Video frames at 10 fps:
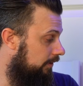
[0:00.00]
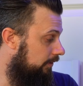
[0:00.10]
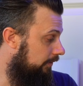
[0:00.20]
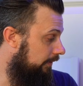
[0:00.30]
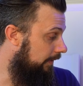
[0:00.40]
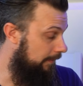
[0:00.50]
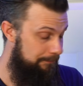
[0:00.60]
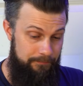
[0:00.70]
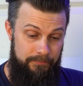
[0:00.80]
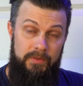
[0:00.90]
our
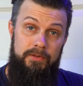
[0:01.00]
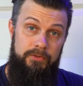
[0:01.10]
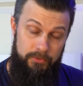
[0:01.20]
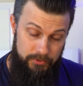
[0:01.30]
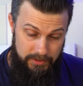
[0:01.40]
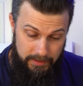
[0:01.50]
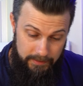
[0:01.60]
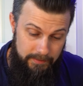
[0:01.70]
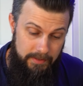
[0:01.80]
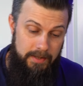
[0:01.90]

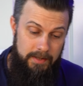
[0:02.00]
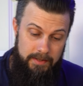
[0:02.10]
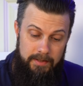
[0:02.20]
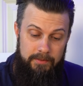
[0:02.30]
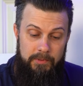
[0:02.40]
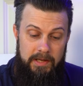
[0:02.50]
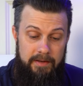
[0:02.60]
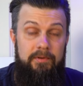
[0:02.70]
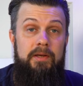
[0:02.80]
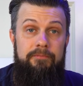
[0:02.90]
dosing. And we
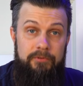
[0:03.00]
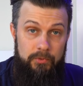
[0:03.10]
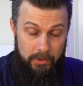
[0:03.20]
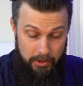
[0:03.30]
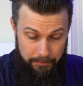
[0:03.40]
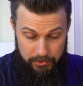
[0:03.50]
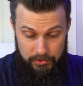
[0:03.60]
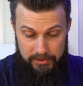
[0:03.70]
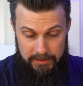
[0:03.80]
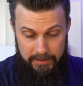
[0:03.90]
have a few
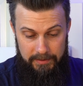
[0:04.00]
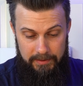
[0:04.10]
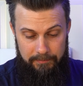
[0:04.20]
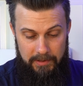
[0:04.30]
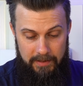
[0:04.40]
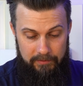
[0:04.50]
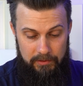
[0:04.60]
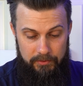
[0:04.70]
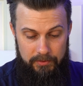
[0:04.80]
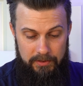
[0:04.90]
options here. Let me have a
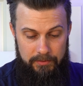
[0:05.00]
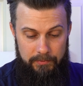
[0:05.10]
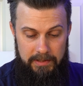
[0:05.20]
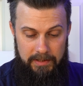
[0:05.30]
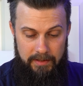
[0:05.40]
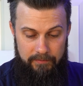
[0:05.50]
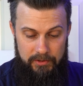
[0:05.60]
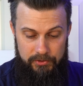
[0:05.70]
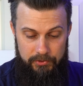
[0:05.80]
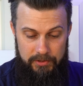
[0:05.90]
look. We can have a
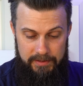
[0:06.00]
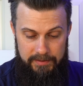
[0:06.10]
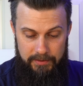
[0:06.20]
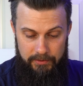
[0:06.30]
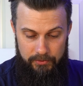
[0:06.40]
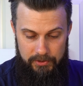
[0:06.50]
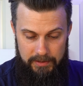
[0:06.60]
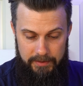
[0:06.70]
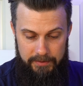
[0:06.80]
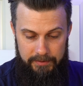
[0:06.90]
suggested dose
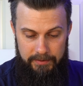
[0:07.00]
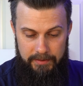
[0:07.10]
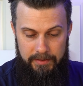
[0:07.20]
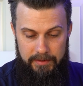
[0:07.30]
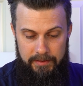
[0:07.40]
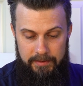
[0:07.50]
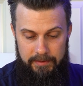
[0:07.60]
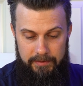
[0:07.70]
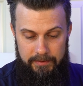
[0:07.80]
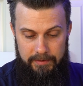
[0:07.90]
here.
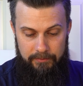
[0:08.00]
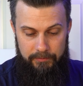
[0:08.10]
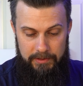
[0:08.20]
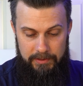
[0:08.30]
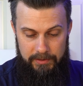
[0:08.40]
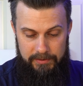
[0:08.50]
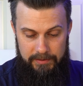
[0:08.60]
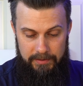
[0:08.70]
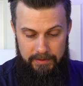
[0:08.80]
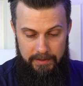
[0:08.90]
Then we
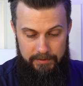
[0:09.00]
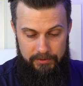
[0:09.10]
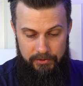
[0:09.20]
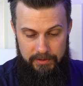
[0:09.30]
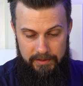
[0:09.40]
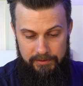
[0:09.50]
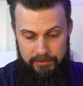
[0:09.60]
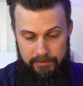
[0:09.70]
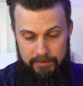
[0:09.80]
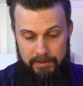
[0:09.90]
just get a
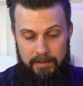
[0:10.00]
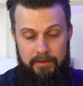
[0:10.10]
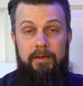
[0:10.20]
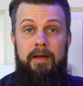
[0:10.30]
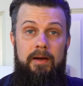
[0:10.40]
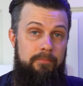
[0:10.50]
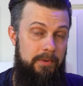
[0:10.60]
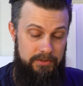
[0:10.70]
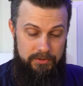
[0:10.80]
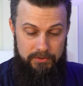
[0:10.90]
suggestion on how
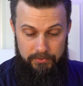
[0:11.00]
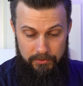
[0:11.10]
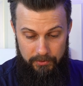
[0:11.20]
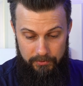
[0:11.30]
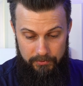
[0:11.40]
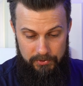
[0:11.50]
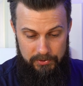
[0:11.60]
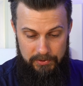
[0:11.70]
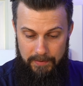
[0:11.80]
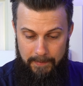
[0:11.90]
much to
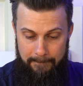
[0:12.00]
dose.